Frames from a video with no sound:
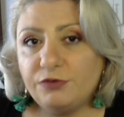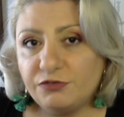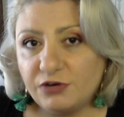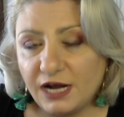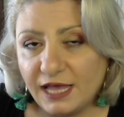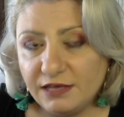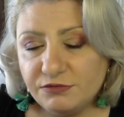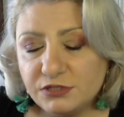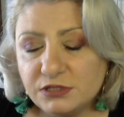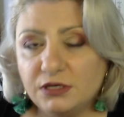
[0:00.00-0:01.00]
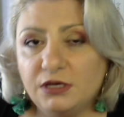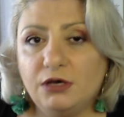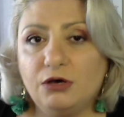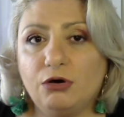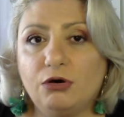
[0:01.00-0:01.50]
our lives,
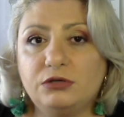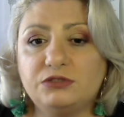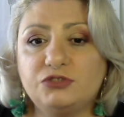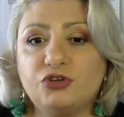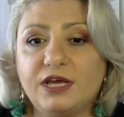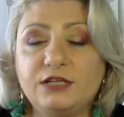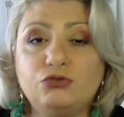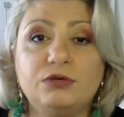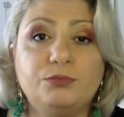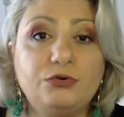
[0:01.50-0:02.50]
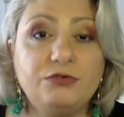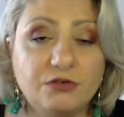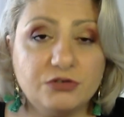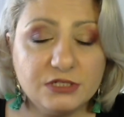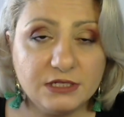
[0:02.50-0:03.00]
on trying to improve
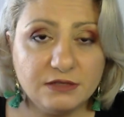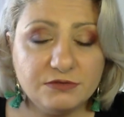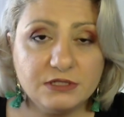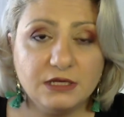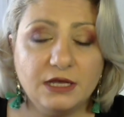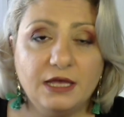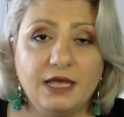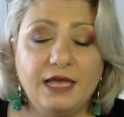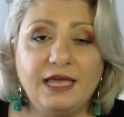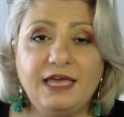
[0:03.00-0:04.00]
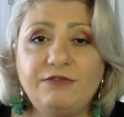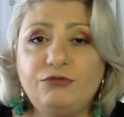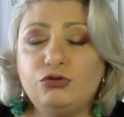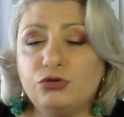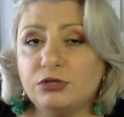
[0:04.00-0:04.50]
ourselves if we
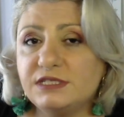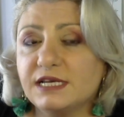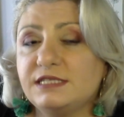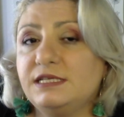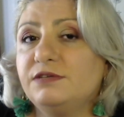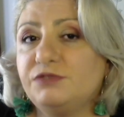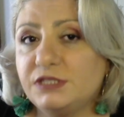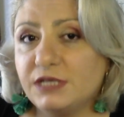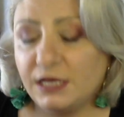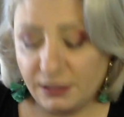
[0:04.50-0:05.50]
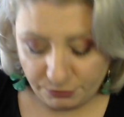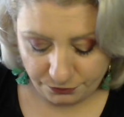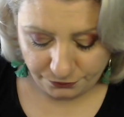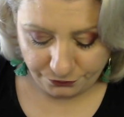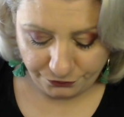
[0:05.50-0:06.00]
do not succeed every time?
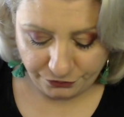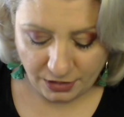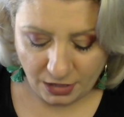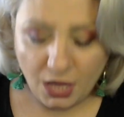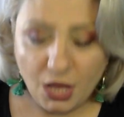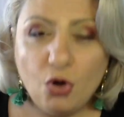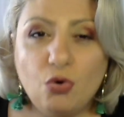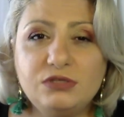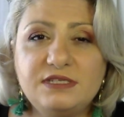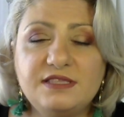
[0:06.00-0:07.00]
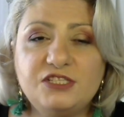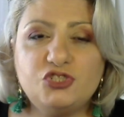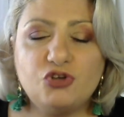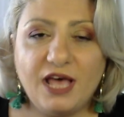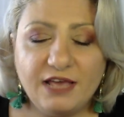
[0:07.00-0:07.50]
What's the
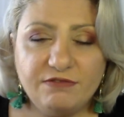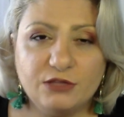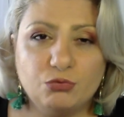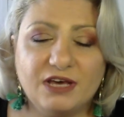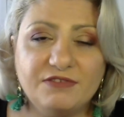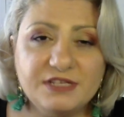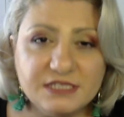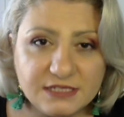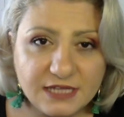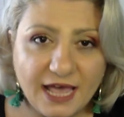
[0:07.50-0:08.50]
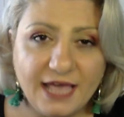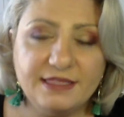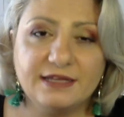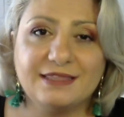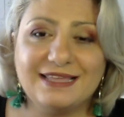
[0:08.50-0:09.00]
drive that we have inside
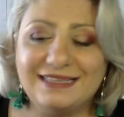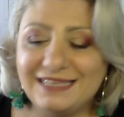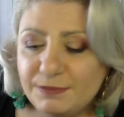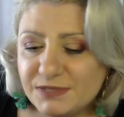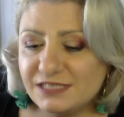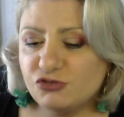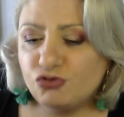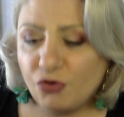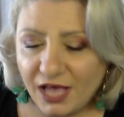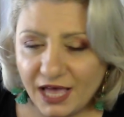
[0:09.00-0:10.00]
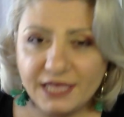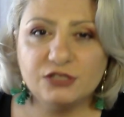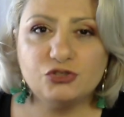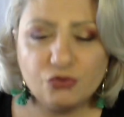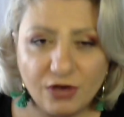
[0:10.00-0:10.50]
that keeps us trying
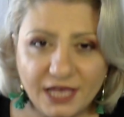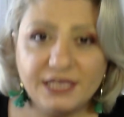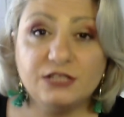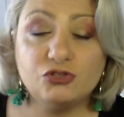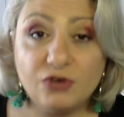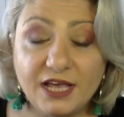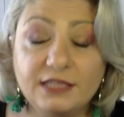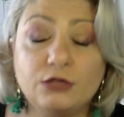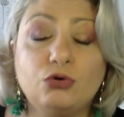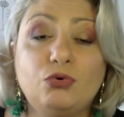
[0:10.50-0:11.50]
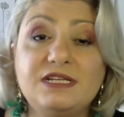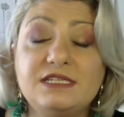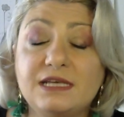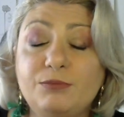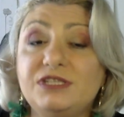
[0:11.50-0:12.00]
and trying and trying? When
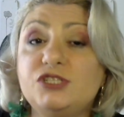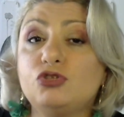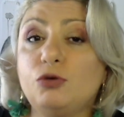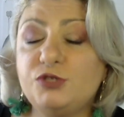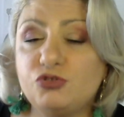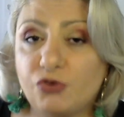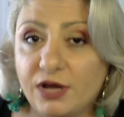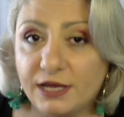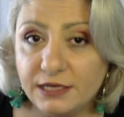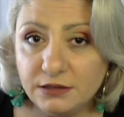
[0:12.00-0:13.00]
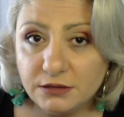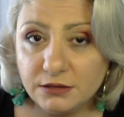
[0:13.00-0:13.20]
somebody stops trying,